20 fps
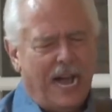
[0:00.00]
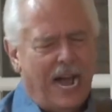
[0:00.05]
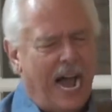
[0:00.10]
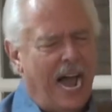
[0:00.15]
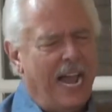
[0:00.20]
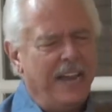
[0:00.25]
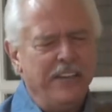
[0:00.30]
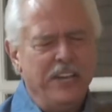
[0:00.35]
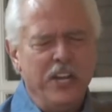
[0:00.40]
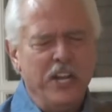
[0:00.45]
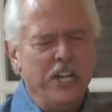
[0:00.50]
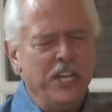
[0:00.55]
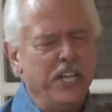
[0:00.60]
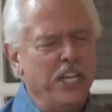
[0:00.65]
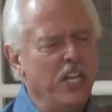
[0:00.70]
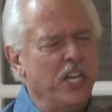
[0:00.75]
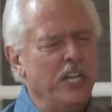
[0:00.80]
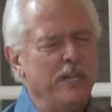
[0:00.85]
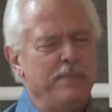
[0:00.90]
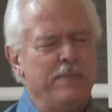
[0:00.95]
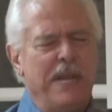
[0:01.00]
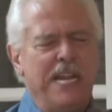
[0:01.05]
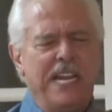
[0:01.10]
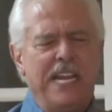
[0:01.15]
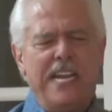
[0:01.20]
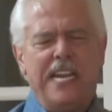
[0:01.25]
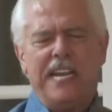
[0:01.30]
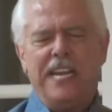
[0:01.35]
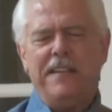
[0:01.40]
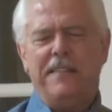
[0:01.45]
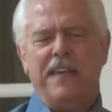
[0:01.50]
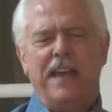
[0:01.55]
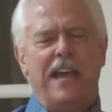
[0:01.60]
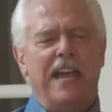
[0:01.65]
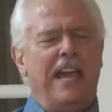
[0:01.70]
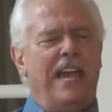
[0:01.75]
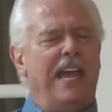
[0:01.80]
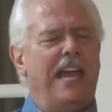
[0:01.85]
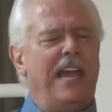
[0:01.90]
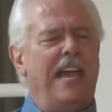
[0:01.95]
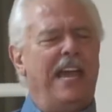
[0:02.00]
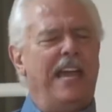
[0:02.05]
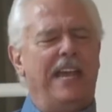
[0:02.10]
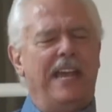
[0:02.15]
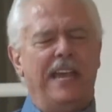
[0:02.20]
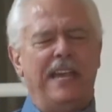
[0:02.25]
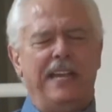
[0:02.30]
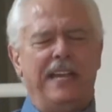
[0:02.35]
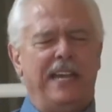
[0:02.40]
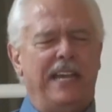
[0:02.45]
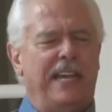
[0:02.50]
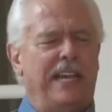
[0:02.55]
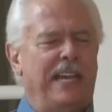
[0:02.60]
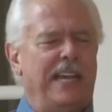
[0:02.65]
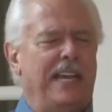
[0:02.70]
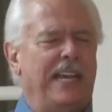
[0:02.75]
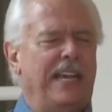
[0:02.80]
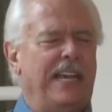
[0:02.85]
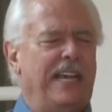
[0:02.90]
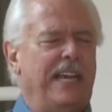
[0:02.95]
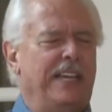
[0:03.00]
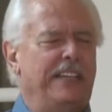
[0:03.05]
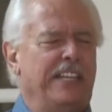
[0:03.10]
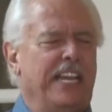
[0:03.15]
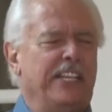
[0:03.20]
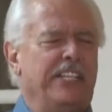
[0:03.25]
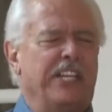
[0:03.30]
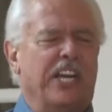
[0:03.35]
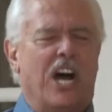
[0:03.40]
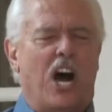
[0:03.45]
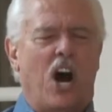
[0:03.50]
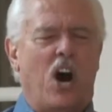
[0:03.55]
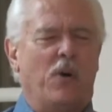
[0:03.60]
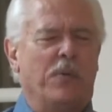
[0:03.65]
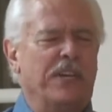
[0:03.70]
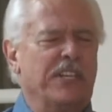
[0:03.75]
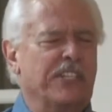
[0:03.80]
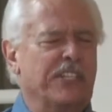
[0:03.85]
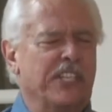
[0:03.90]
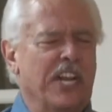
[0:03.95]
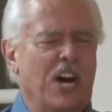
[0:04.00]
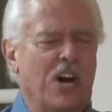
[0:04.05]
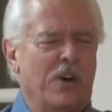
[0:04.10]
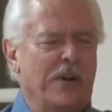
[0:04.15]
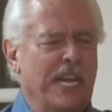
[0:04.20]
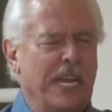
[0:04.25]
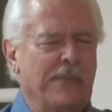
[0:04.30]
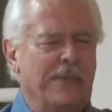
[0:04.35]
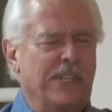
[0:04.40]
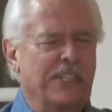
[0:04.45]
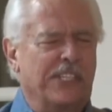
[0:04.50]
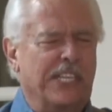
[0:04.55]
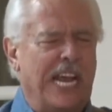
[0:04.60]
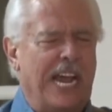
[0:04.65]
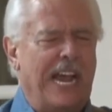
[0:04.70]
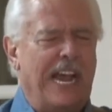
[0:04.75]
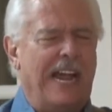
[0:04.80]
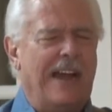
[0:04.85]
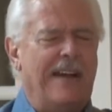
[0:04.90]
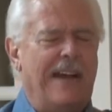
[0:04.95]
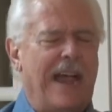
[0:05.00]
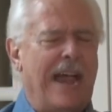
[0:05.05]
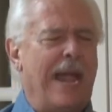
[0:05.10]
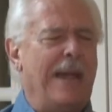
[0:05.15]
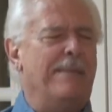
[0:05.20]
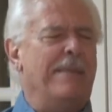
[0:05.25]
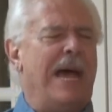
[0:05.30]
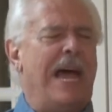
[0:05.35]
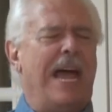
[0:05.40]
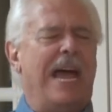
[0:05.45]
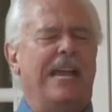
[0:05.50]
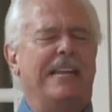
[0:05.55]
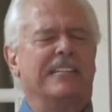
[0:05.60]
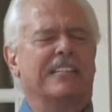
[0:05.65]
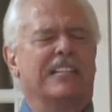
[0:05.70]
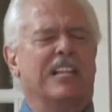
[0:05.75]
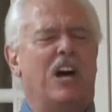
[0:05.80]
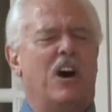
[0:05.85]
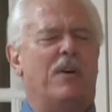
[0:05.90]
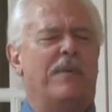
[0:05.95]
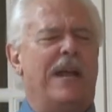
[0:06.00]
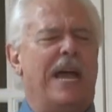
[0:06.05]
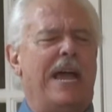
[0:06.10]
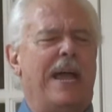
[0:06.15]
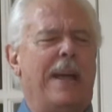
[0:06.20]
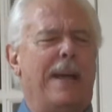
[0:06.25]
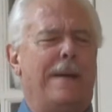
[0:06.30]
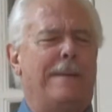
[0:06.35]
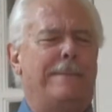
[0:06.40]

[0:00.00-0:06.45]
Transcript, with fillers: I knew you'd be there. Did you always know He was there? Amen. Glory.